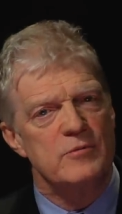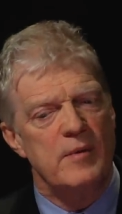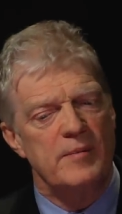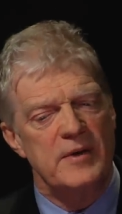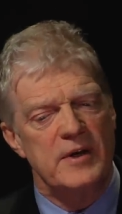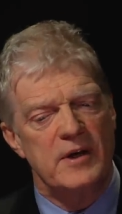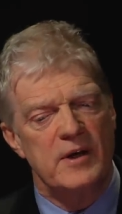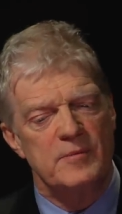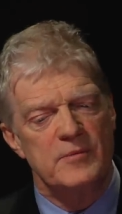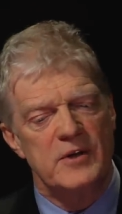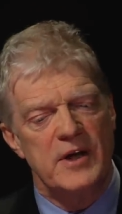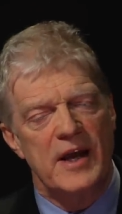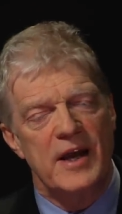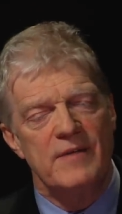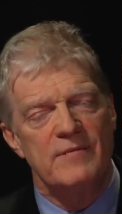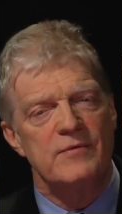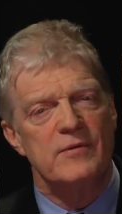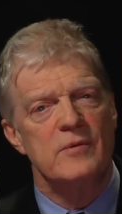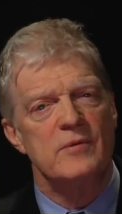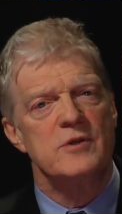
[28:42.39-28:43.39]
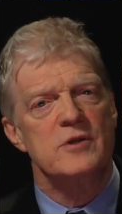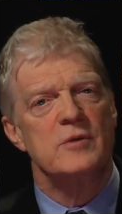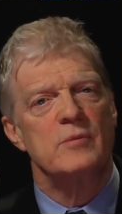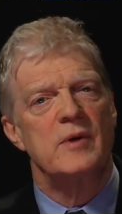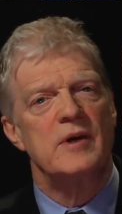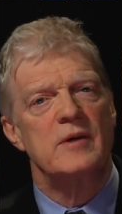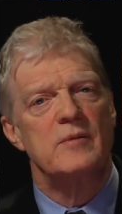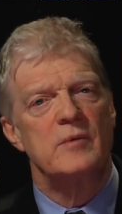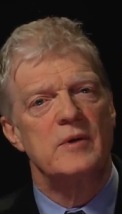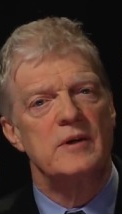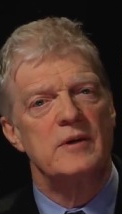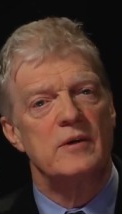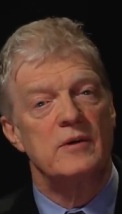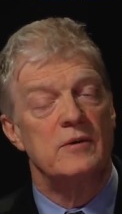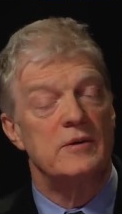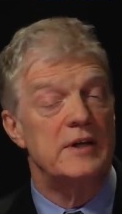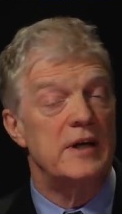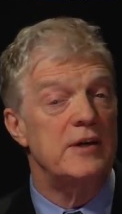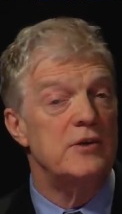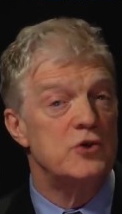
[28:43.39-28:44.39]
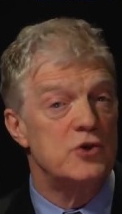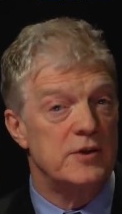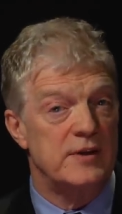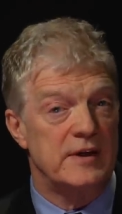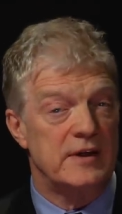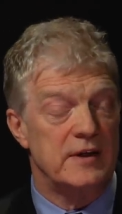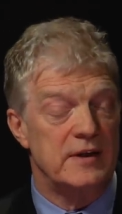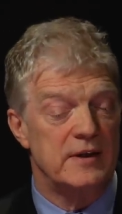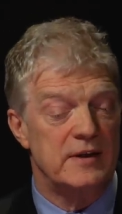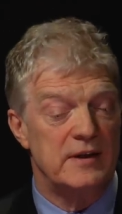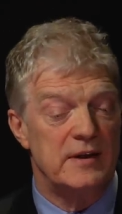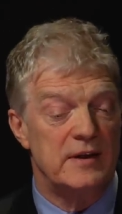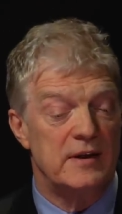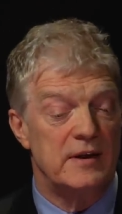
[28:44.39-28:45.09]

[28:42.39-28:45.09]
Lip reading: when we come to influence the way we each think,